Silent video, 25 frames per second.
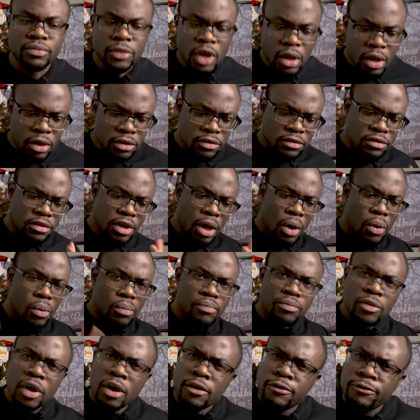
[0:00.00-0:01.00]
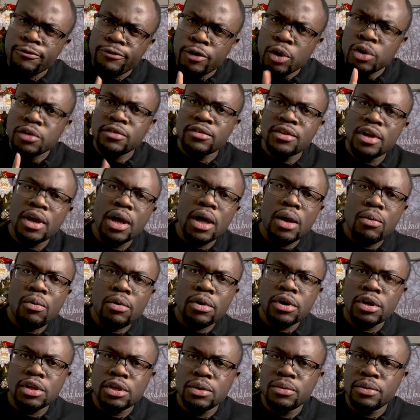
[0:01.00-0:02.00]
So, first thing I want
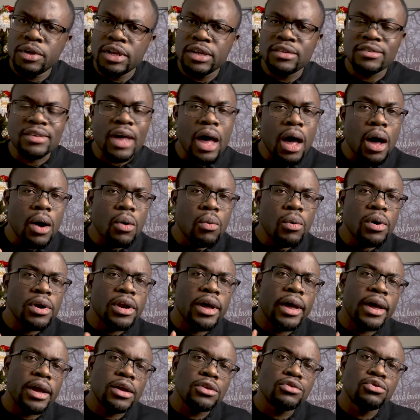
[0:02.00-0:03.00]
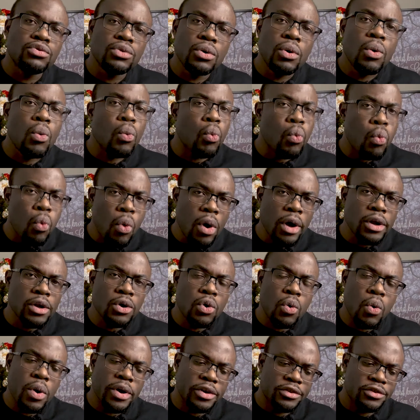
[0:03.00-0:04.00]
to do is I want to answer one
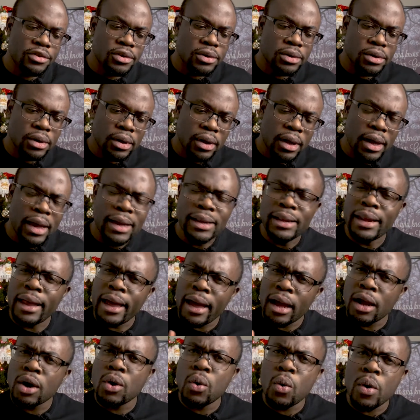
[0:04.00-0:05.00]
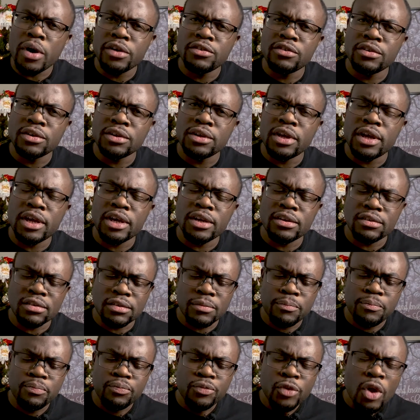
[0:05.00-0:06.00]
question. And that question is,
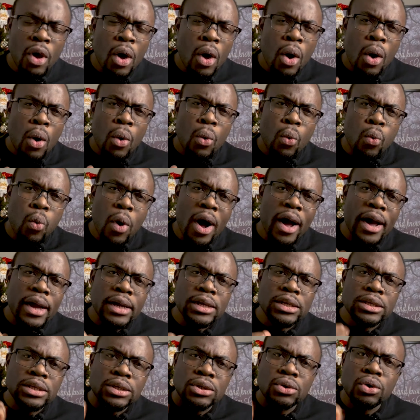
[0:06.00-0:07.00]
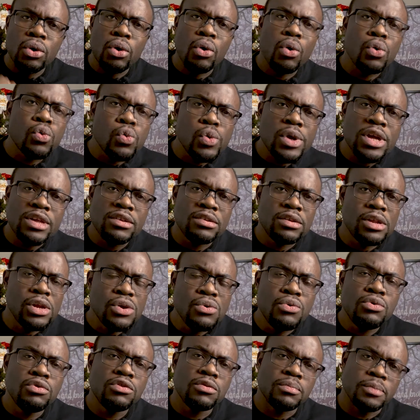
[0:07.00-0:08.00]
why do you always
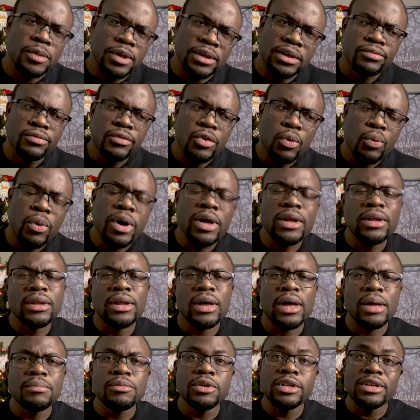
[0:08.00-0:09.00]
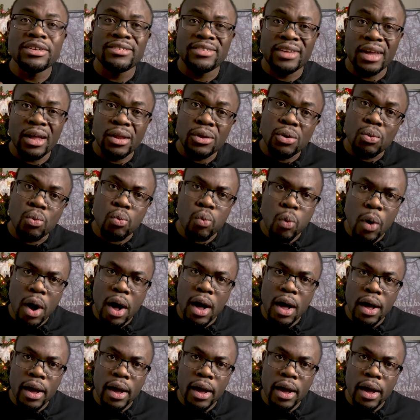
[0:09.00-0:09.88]
lose money? Well, I'm going to tell you why.